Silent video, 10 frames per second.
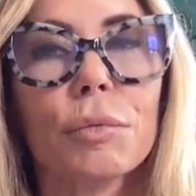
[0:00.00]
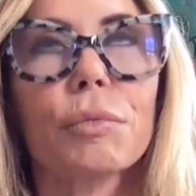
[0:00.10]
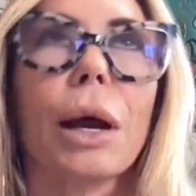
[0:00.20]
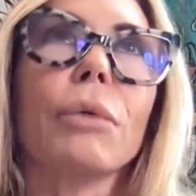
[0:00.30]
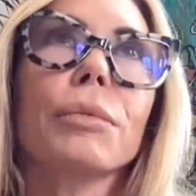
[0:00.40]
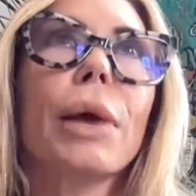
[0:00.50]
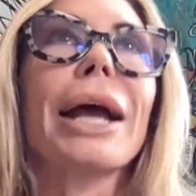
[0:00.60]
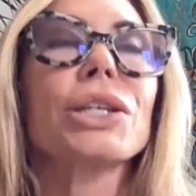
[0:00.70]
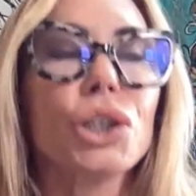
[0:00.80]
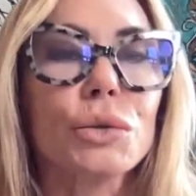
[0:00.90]
well,
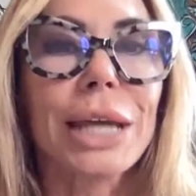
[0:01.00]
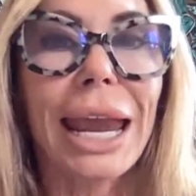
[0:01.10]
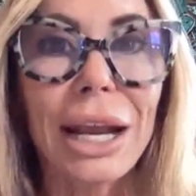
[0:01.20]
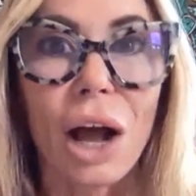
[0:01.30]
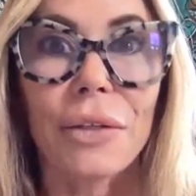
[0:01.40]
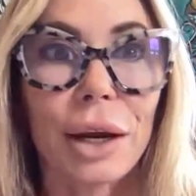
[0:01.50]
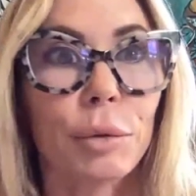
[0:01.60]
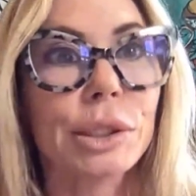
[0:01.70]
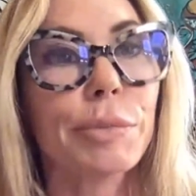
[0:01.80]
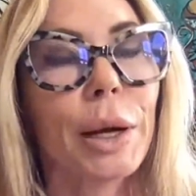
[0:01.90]
as you take on their
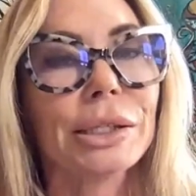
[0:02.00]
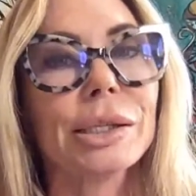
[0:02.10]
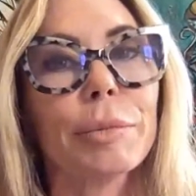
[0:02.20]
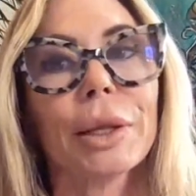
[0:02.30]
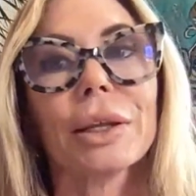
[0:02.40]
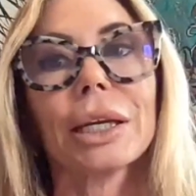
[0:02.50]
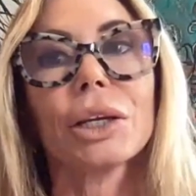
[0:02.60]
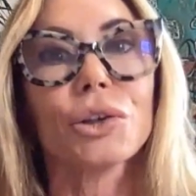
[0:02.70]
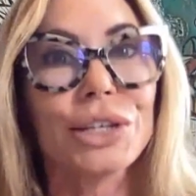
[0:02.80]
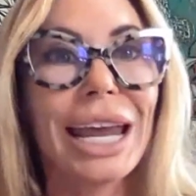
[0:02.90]
responsibility,
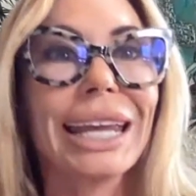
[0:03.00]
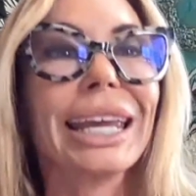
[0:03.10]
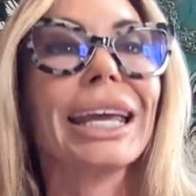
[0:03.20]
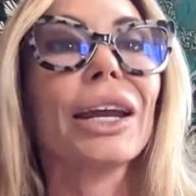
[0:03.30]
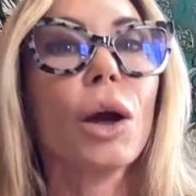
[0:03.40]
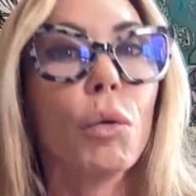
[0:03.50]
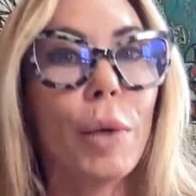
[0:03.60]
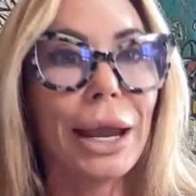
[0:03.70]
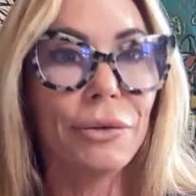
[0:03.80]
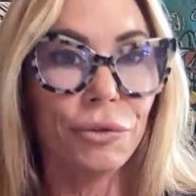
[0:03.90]
you're taking it
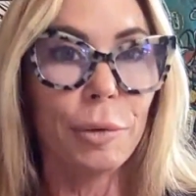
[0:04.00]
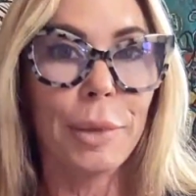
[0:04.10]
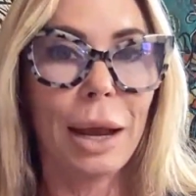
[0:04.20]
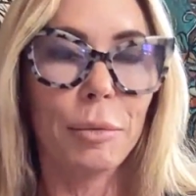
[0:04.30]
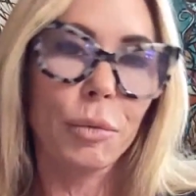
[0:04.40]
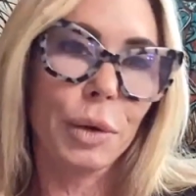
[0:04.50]
away from them.